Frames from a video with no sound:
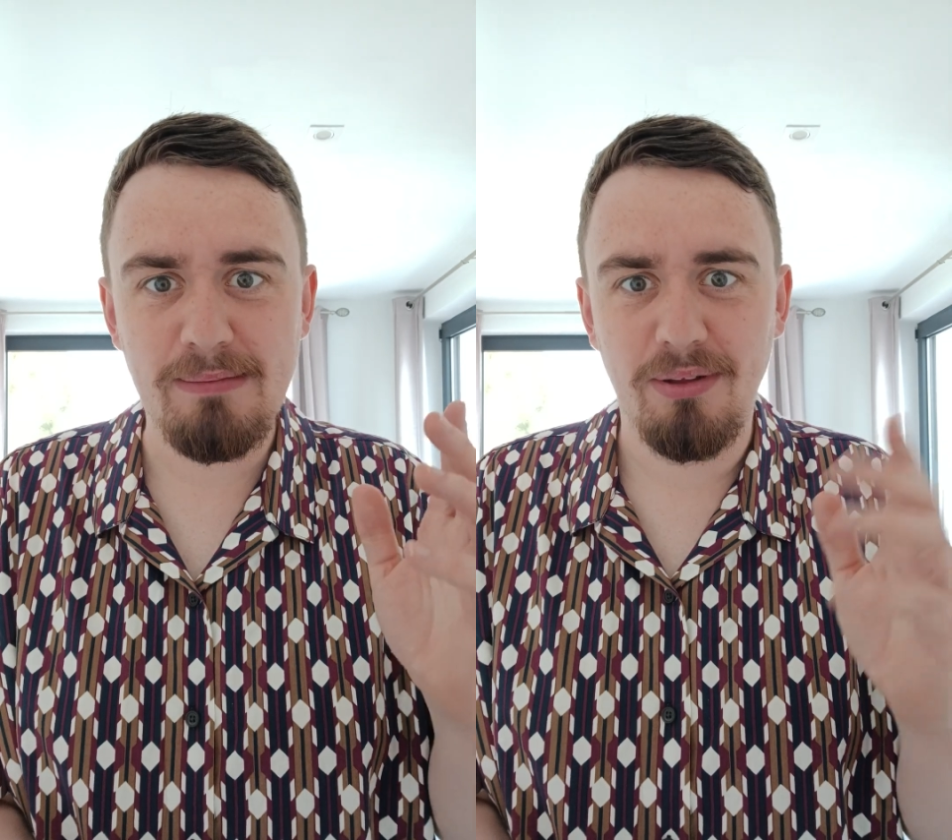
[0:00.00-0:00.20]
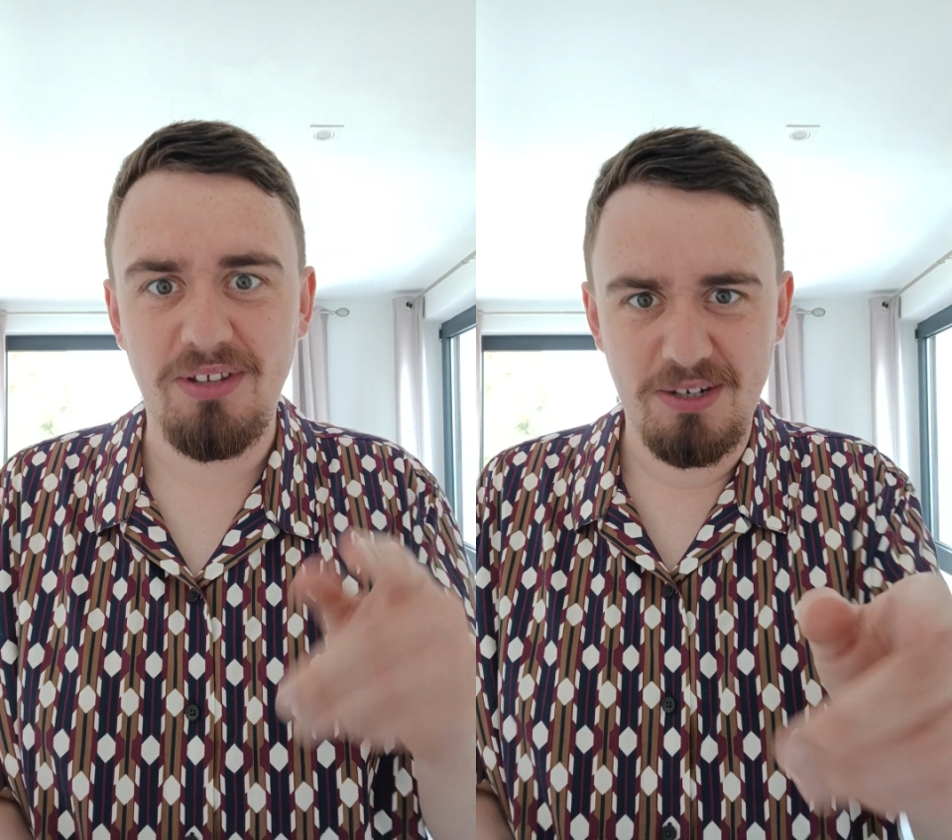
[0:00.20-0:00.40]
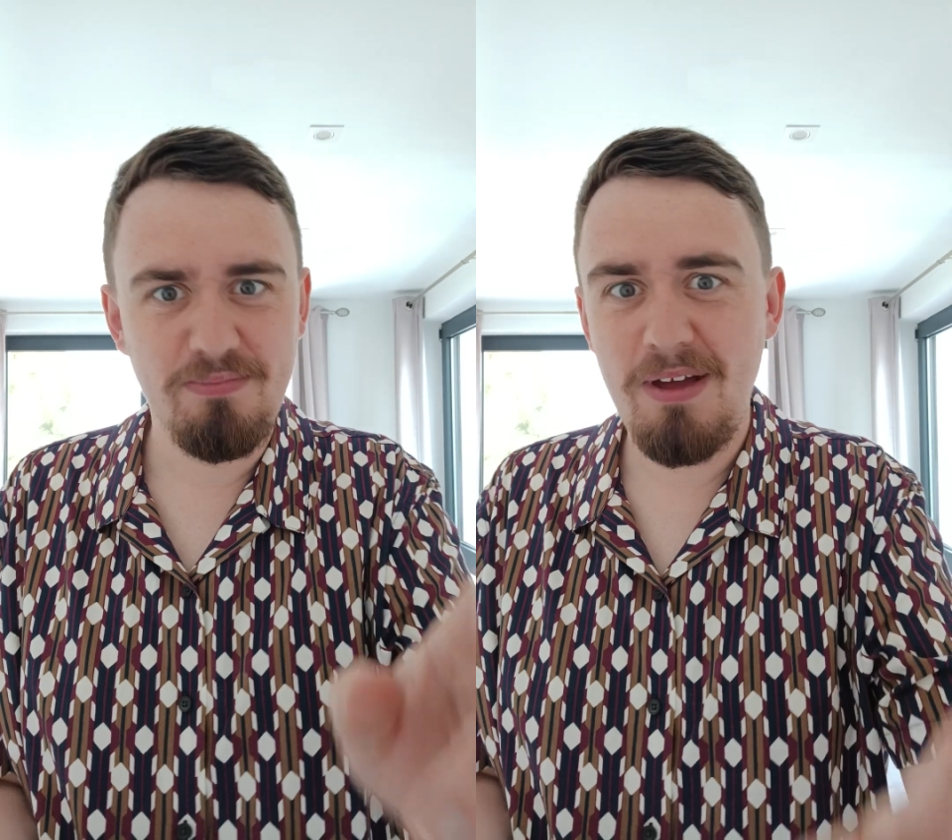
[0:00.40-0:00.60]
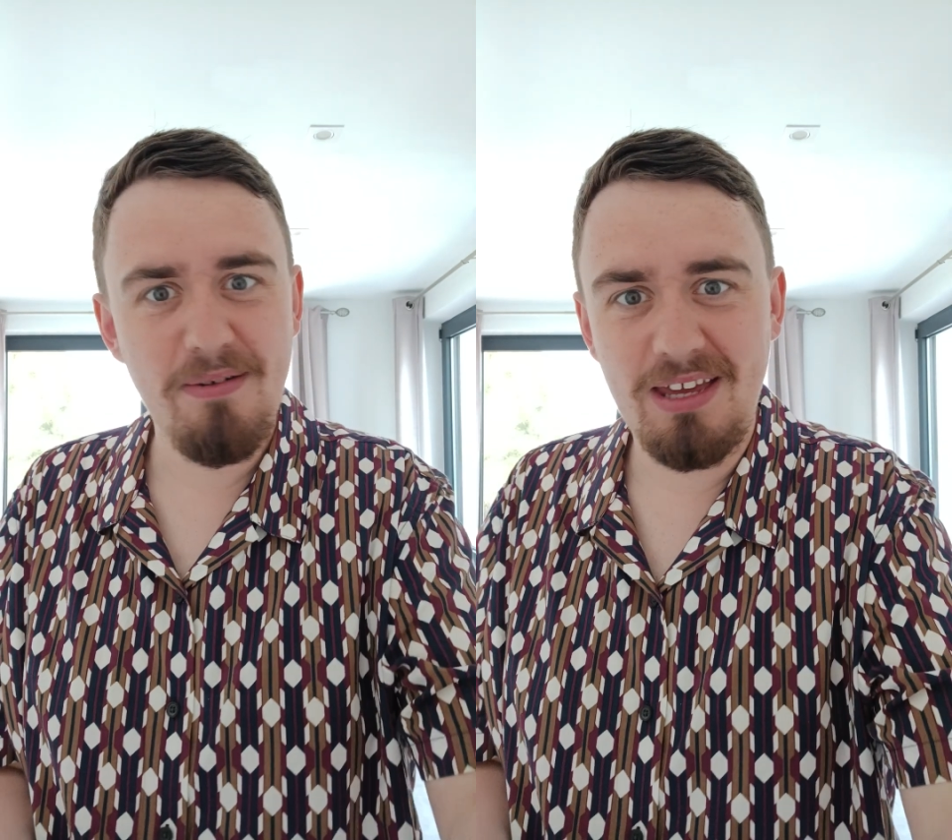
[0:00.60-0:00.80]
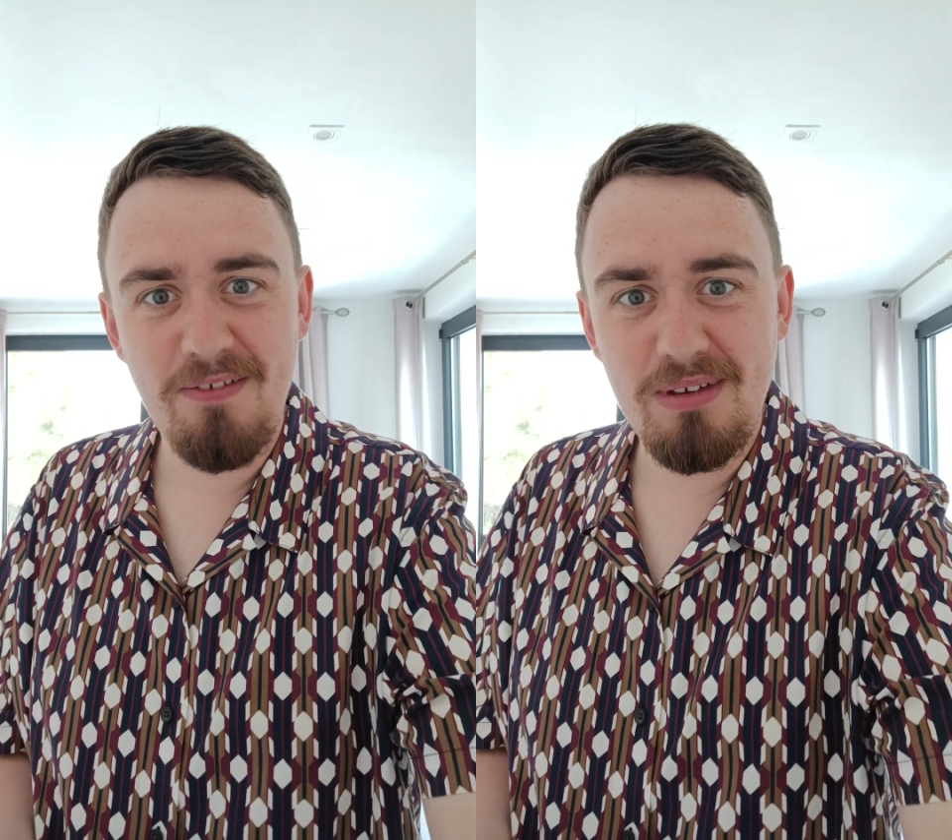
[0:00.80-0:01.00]
about this.
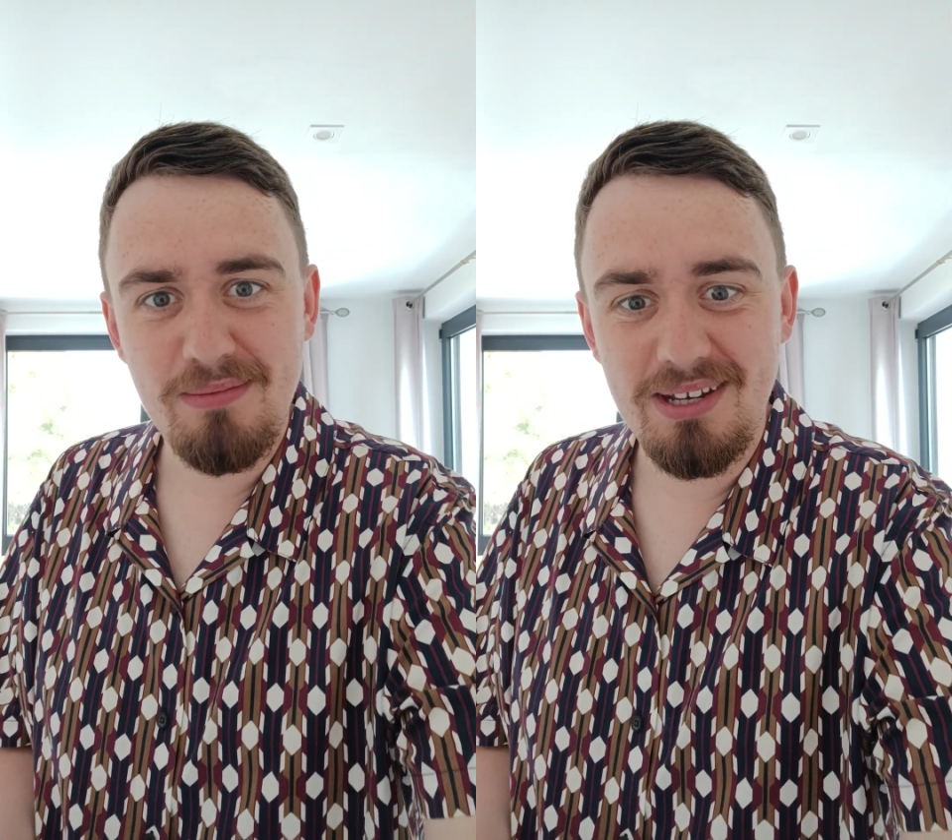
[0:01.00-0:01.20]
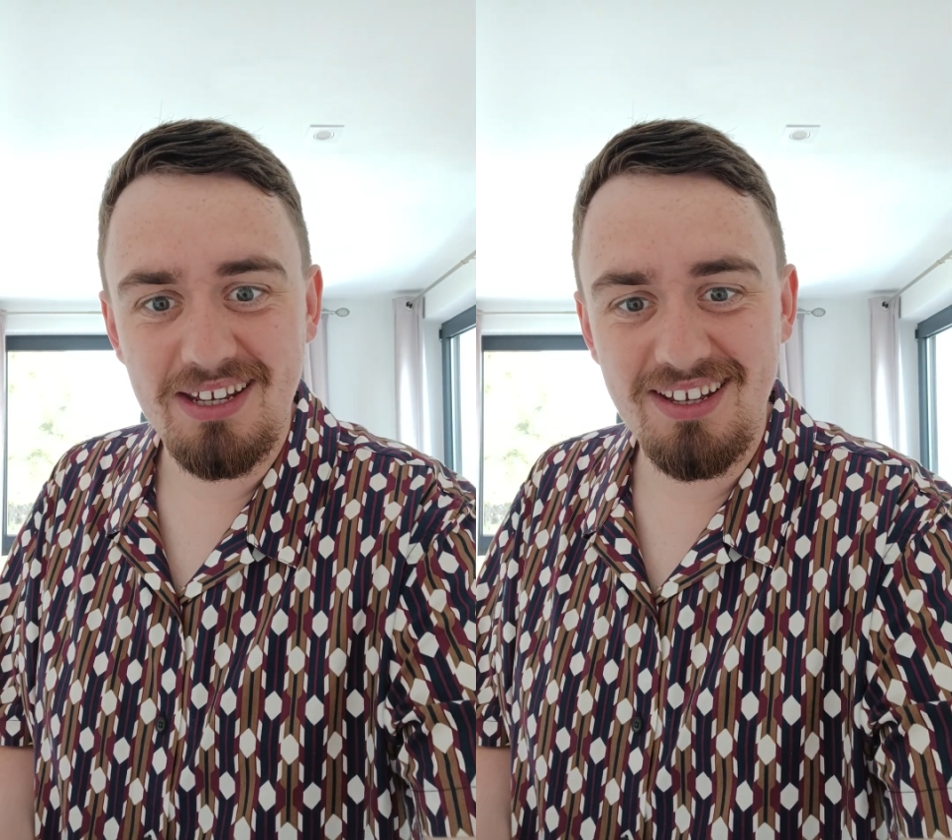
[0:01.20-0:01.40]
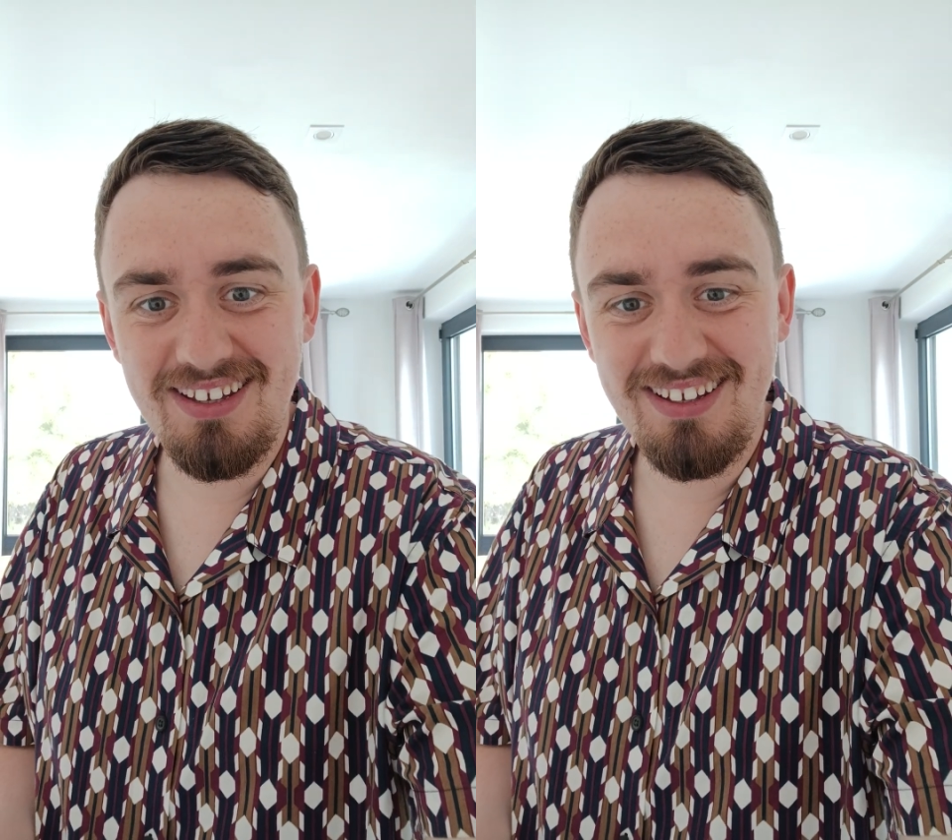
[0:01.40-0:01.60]
Baby, give me a minute.